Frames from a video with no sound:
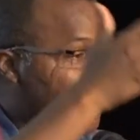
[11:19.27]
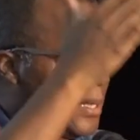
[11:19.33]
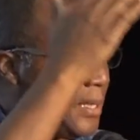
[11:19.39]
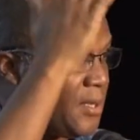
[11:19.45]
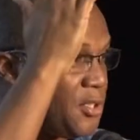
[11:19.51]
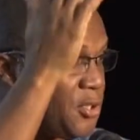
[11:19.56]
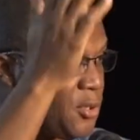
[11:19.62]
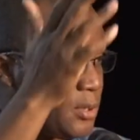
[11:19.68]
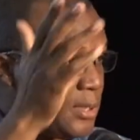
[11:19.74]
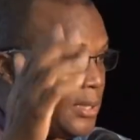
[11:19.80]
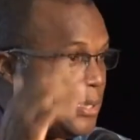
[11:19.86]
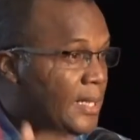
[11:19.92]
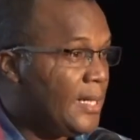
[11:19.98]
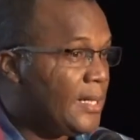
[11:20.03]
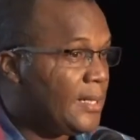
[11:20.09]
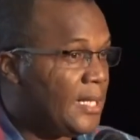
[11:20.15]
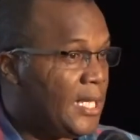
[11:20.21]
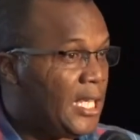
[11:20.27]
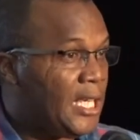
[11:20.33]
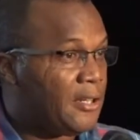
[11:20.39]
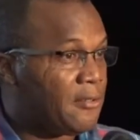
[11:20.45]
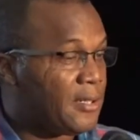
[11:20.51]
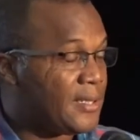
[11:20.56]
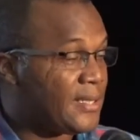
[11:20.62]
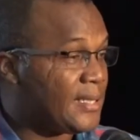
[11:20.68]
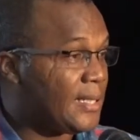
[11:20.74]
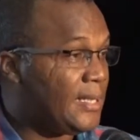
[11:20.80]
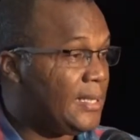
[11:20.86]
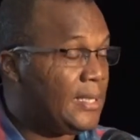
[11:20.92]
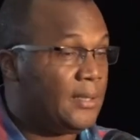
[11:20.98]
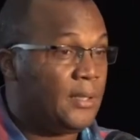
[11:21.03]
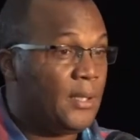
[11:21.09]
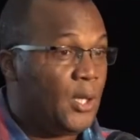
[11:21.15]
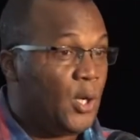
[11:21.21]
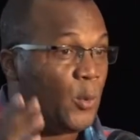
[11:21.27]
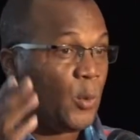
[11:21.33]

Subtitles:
making sure the area is clean.